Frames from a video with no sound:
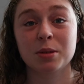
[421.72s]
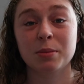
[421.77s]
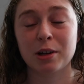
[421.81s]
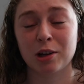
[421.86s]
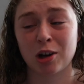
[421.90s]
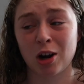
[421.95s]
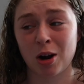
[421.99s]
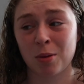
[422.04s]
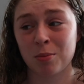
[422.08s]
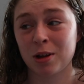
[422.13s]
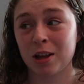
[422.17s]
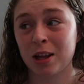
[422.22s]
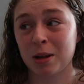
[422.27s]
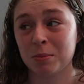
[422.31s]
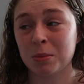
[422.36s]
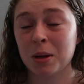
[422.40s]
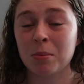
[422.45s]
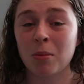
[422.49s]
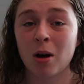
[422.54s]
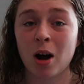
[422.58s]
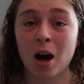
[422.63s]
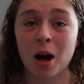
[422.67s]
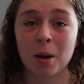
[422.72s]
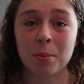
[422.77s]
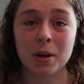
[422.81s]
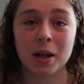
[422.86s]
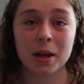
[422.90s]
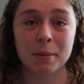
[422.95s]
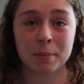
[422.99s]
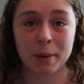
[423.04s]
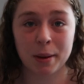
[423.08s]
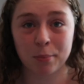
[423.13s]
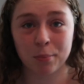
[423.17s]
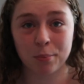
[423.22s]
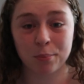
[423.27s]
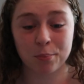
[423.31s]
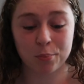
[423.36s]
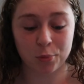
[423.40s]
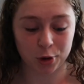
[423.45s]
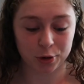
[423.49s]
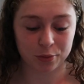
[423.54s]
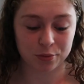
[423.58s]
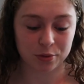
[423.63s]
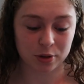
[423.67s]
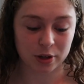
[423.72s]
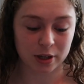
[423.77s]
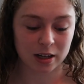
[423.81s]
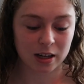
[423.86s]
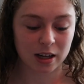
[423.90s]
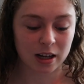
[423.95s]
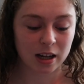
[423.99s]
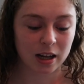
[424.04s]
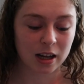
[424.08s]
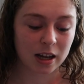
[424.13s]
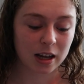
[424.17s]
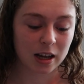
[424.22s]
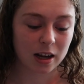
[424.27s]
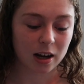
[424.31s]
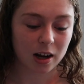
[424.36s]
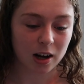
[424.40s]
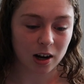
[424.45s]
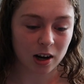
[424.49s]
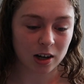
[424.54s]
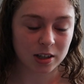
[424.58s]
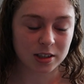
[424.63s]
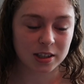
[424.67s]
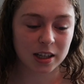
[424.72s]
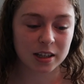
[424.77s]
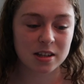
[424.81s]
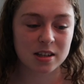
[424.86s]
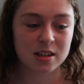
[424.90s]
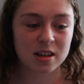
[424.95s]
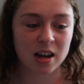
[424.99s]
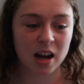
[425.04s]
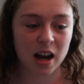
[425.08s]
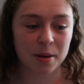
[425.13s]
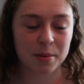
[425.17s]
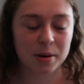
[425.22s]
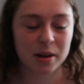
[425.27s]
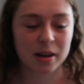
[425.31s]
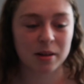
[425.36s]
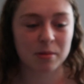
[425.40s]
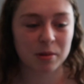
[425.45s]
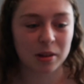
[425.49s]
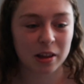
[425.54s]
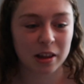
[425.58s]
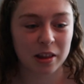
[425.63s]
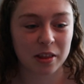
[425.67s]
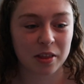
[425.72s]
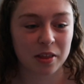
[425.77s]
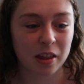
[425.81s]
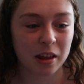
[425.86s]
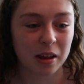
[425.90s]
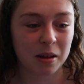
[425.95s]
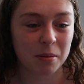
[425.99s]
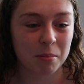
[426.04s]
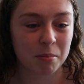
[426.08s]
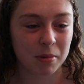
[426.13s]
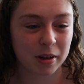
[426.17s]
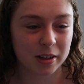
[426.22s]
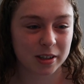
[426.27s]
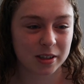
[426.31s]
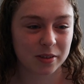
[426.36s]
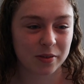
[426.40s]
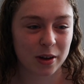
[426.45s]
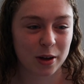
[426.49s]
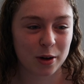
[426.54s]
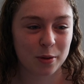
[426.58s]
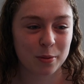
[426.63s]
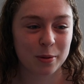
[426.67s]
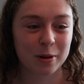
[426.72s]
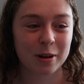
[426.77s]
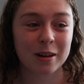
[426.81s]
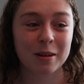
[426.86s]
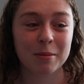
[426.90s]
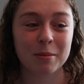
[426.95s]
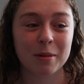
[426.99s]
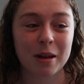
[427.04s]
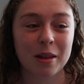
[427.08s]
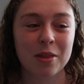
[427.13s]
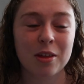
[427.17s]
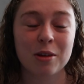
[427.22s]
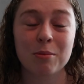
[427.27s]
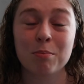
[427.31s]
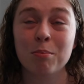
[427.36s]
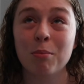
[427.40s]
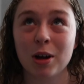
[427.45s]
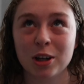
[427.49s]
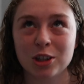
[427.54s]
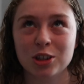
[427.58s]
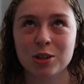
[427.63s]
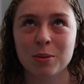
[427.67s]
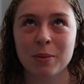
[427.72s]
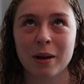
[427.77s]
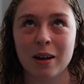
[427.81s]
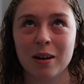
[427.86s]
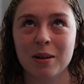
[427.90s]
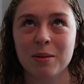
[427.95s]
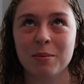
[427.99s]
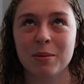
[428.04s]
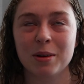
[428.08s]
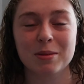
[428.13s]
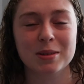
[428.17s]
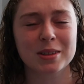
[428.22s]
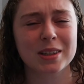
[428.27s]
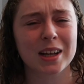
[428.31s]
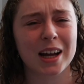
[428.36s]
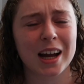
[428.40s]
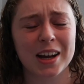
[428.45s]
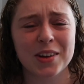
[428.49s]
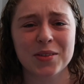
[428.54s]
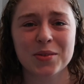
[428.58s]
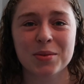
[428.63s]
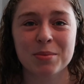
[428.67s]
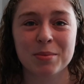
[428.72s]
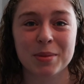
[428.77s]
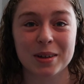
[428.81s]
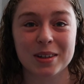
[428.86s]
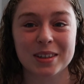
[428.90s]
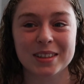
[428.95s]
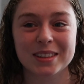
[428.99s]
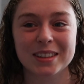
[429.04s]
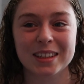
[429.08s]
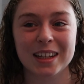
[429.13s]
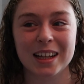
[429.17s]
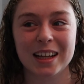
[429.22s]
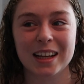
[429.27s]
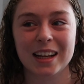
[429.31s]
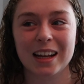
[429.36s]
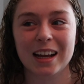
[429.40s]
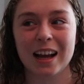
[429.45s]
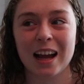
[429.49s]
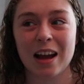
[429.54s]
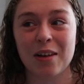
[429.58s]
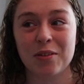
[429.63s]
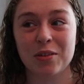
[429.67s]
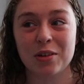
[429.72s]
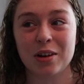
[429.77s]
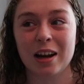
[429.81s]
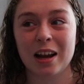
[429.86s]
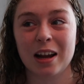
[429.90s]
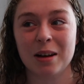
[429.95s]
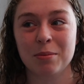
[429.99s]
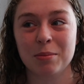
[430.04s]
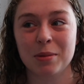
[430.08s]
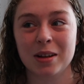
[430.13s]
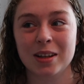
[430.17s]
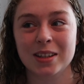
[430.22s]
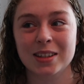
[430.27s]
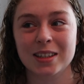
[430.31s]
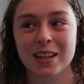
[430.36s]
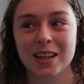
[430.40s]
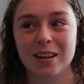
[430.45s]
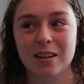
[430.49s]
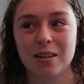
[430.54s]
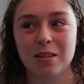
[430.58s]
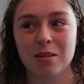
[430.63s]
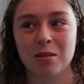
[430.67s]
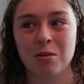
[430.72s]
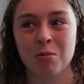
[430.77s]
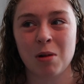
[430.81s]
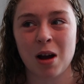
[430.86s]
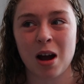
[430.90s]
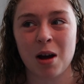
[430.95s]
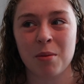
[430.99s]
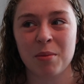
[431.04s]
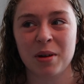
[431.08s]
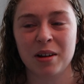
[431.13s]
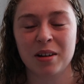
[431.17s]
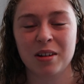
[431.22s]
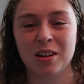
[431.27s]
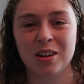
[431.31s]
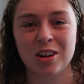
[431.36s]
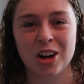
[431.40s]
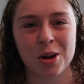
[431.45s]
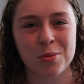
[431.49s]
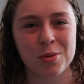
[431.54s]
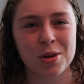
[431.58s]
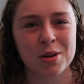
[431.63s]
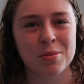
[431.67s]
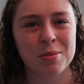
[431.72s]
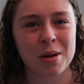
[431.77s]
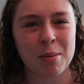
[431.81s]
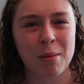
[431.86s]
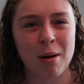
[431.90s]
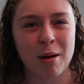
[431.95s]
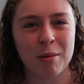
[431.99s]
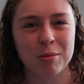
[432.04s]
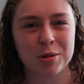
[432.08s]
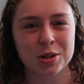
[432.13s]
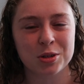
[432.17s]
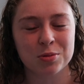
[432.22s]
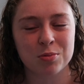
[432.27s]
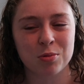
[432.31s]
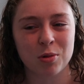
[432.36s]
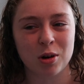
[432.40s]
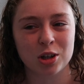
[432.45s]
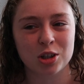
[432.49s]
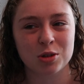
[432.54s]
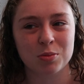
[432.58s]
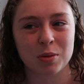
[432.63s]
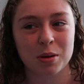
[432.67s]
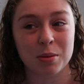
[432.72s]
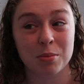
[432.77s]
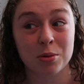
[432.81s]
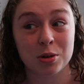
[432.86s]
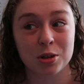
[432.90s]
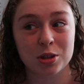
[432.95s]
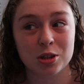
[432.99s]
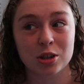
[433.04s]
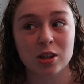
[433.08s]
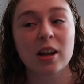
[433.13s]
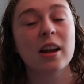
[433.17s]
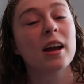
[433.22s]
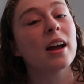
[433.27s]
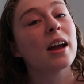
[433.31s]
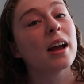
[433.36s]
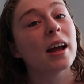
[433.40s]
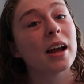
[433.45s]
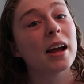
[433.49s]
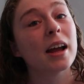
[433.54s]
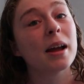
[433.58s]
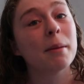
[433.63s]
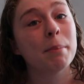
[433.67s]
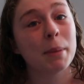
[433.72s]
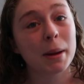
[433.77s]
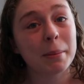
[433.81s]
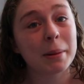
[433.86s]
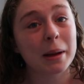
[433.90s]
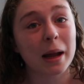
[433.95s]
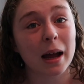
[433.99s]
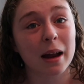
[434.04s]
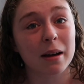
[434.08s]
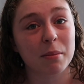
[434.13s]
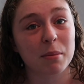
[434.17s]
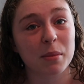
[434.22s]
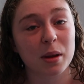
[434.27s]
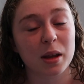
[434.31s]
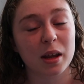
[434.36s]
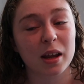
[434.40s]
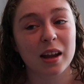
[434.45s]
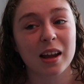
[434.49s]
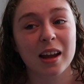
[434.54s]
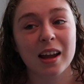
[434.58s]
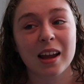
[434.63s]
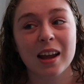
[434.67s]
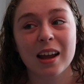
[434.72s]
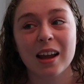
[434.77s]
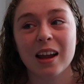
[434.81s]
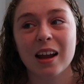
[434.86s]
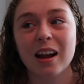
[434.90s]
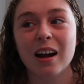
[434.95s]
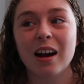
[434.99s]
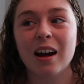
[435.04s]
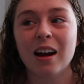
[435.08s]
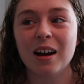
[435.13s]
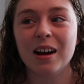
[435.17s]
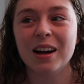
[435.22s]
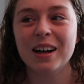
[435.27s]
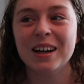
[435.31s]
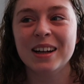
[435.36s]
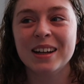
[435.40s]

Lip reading: my grandma and my mom and my boyfriend. Honestly, at the time, I didn't really think much about it, but it was kind of embarrassing. Like after I had me, I was like, wow, my grandma and my mom just watched me push a baby out of me. But